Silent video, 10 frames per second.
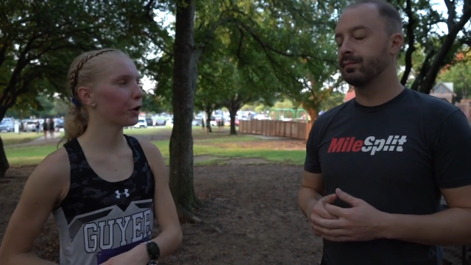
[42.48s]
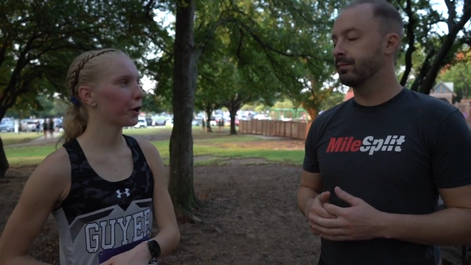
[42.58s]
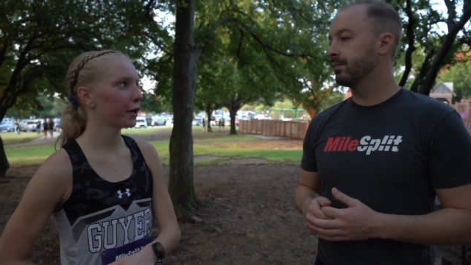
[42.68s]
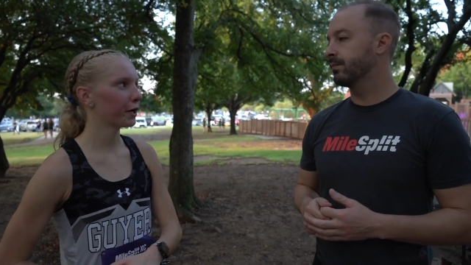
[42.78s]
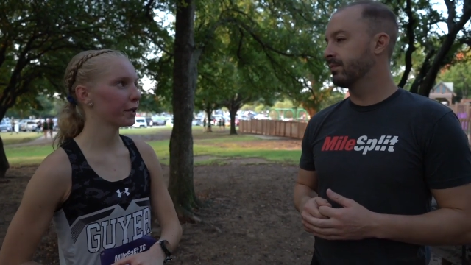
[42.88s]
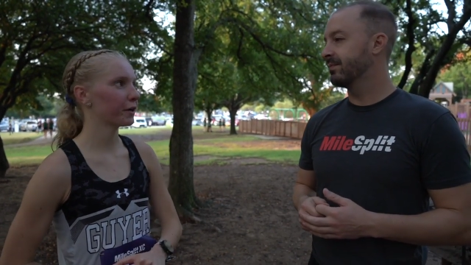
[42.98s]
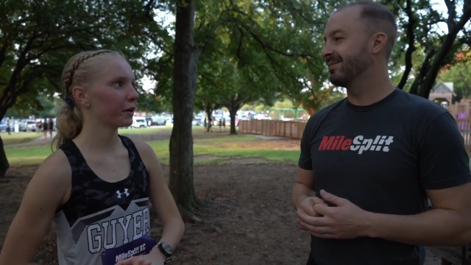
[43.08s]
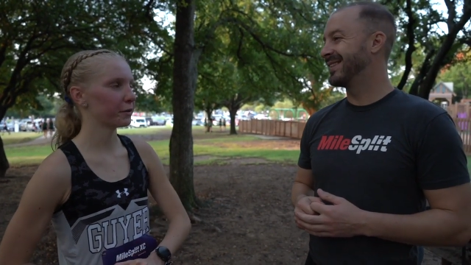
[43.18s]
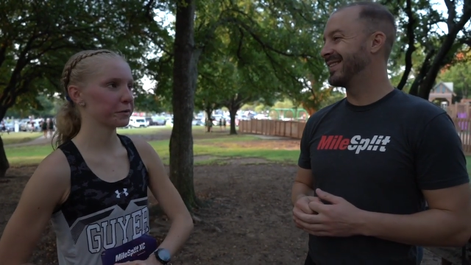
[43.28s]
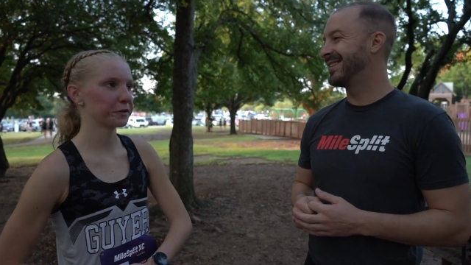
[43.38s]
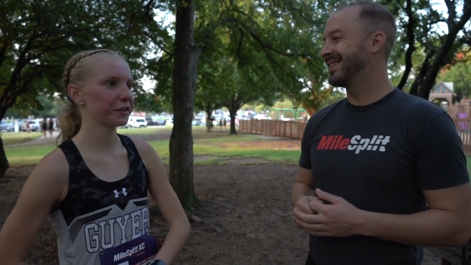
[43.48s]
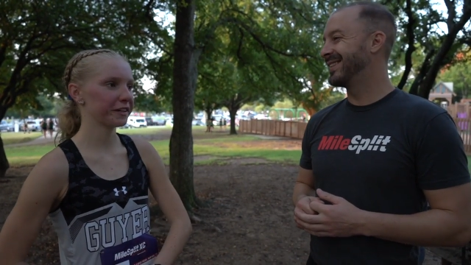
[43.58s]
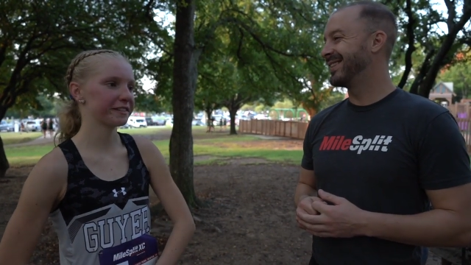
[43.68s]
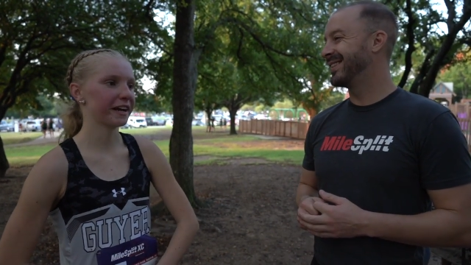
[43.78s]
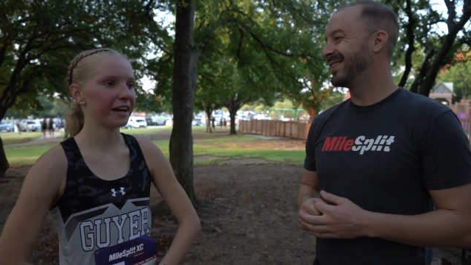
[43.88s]
Speaker 1: hard. I, got, I was really
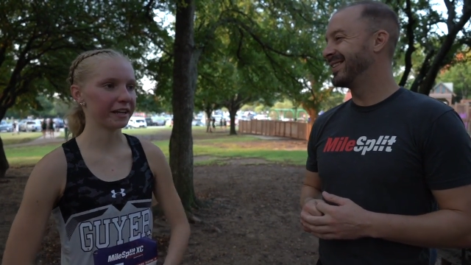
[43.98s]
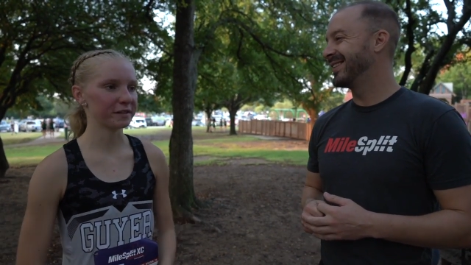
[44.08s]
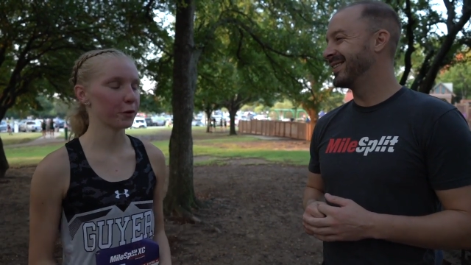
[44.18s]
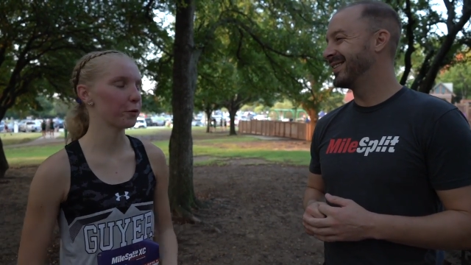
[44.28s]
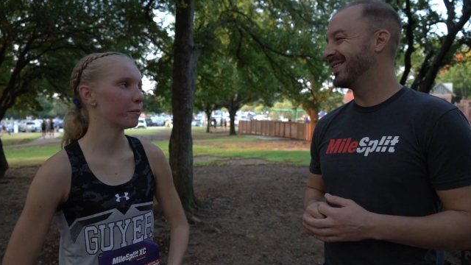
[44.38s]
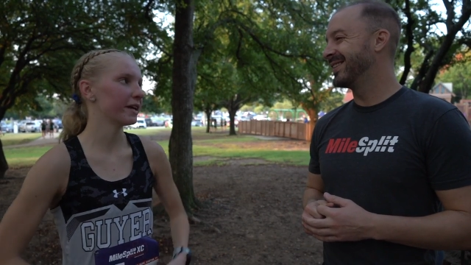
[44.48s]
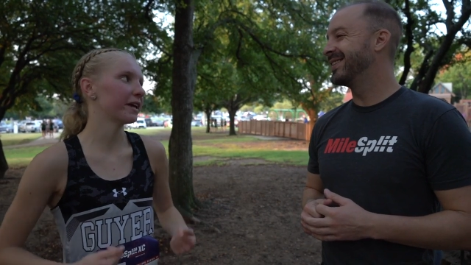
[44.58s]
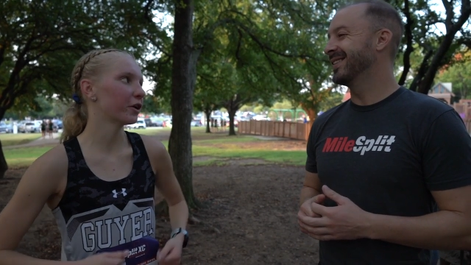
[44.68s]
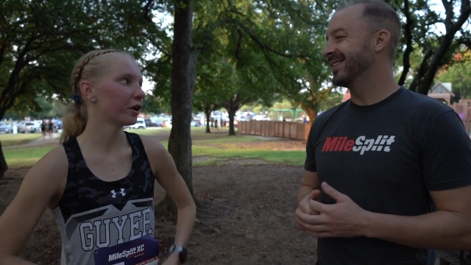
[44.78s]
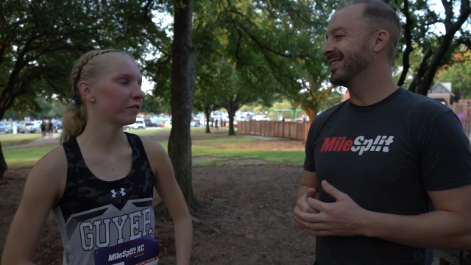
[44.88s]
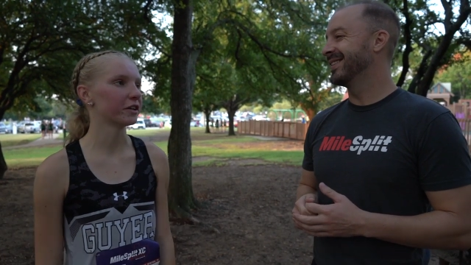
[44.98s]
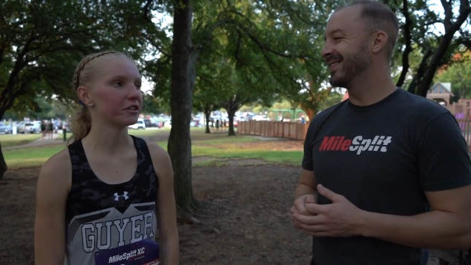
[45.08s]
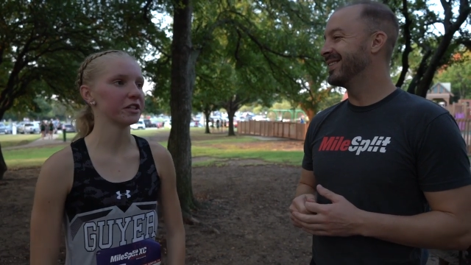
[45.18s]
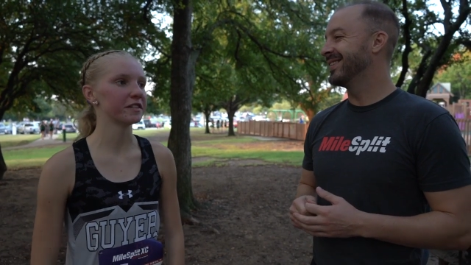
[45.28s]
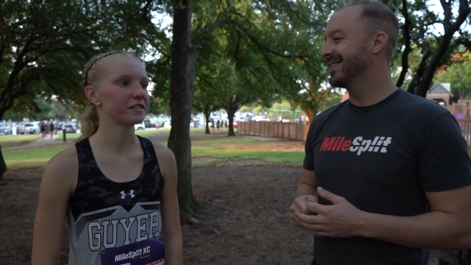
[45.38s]
excited. It's home meet, a lot of
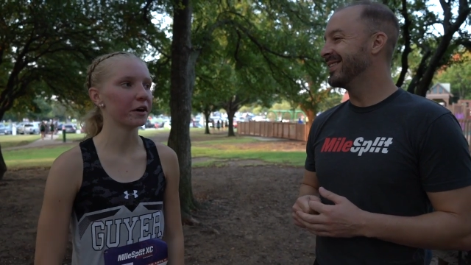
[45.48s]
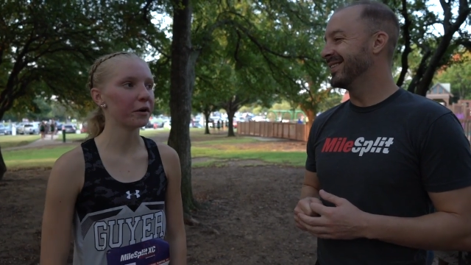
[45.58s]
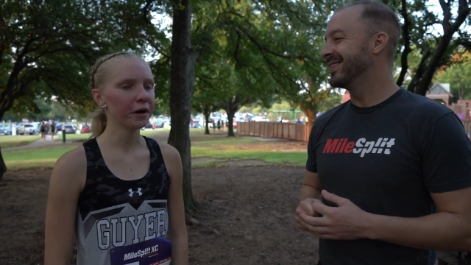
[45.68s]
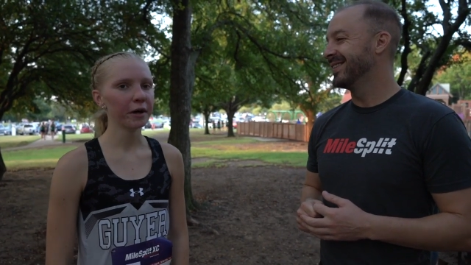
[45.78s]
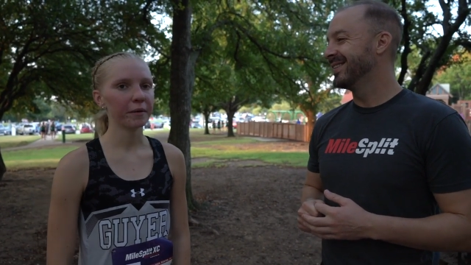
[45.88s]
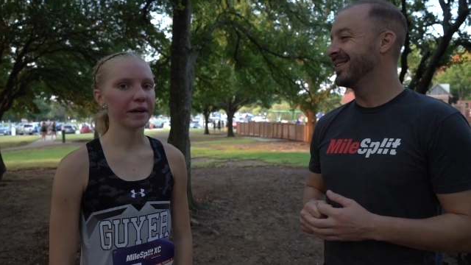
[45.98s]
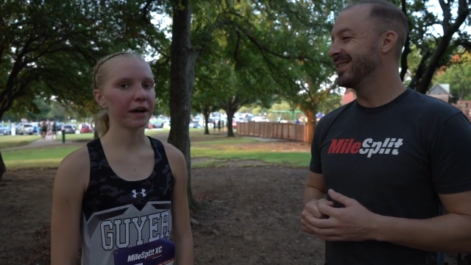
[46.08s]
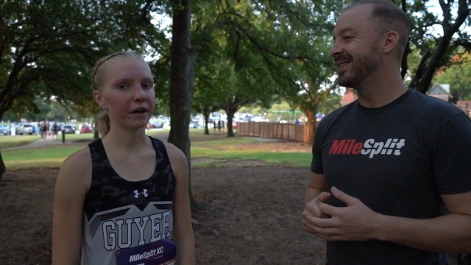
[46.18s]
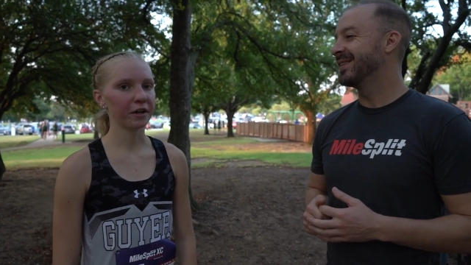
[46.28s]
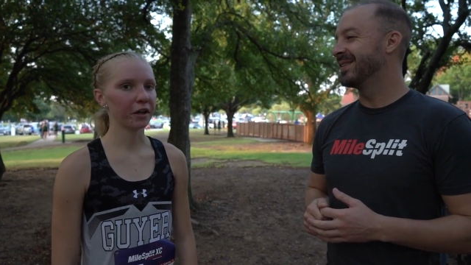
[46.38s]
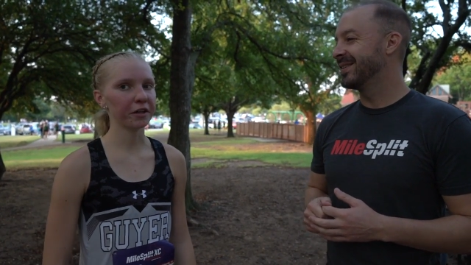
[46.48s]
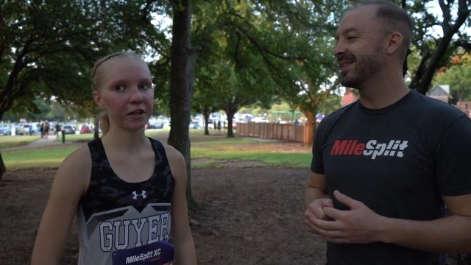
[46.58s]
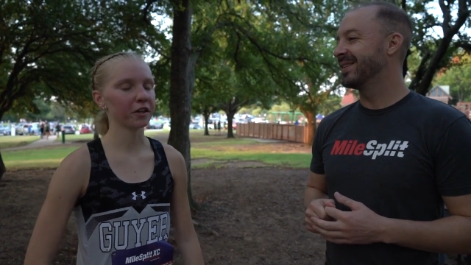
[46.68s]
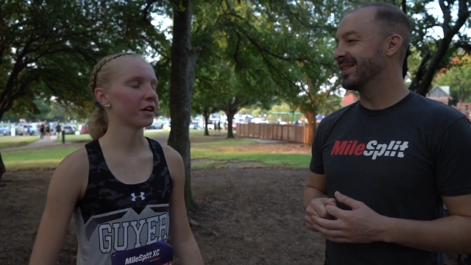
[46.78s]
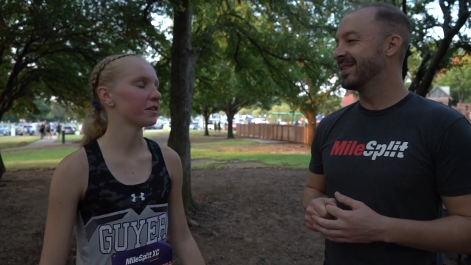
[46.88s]
energy. So, but yeah,
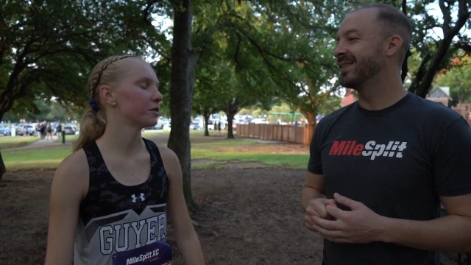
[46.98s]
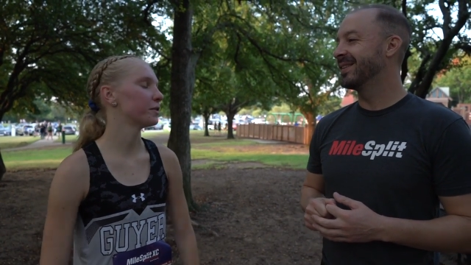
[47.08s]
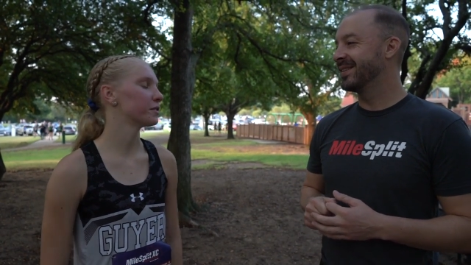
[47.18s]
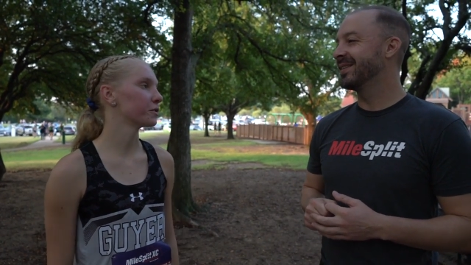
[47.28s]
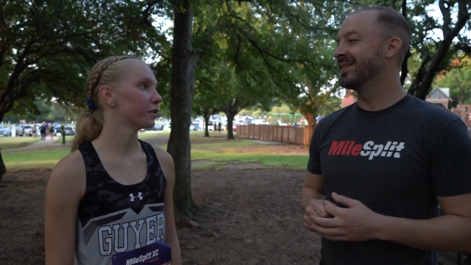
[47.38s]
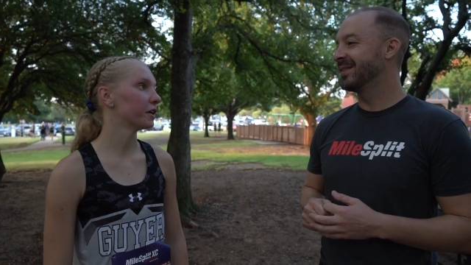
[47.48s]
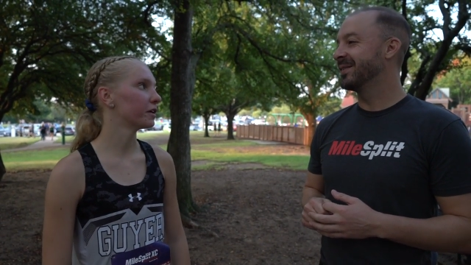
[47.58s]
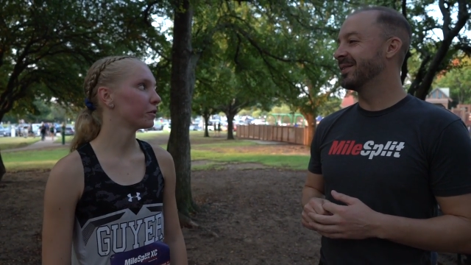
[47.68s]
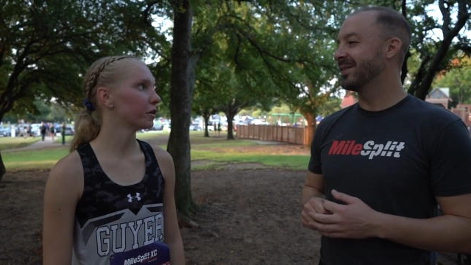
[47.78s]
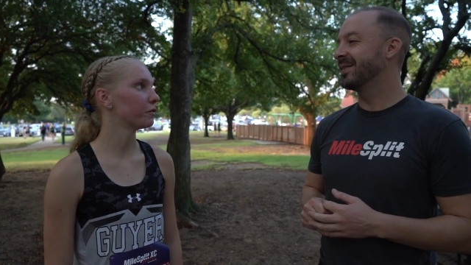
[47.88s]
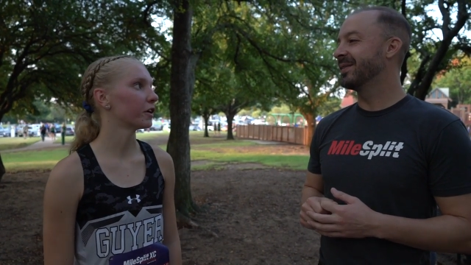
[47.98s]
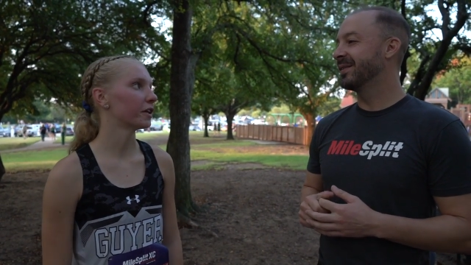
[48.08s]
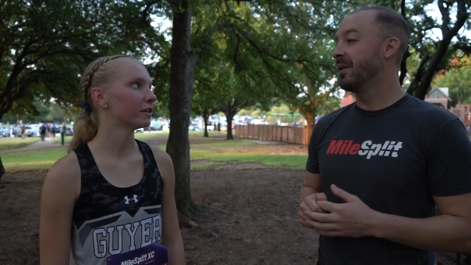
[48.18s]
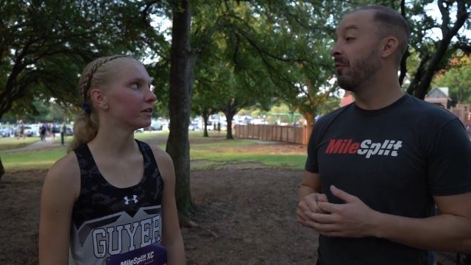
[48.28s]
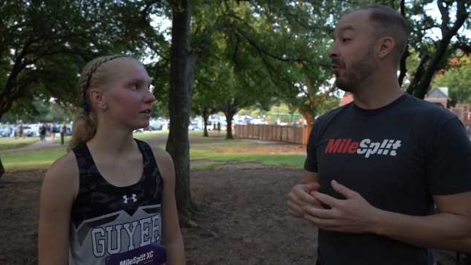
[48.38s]
nonetheless, it was really really fun.
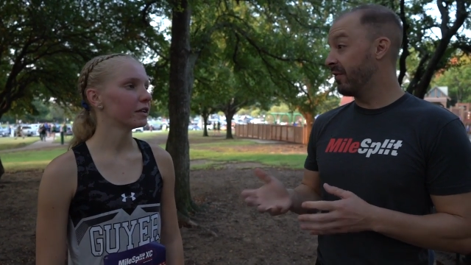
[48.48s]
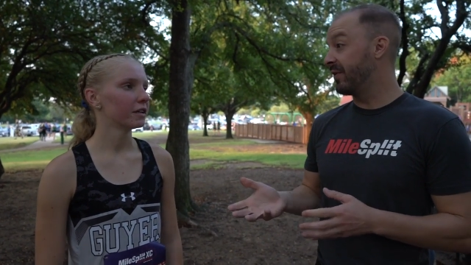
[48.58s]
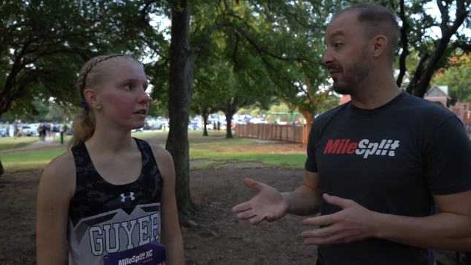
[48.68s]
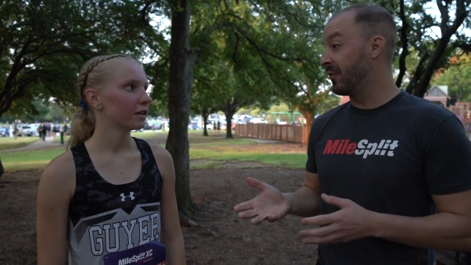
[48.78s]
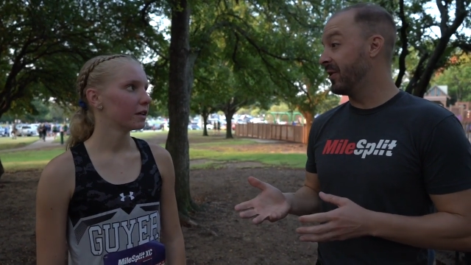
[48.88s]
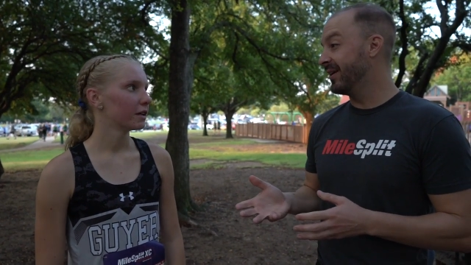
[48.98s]
Speaker 2: 454.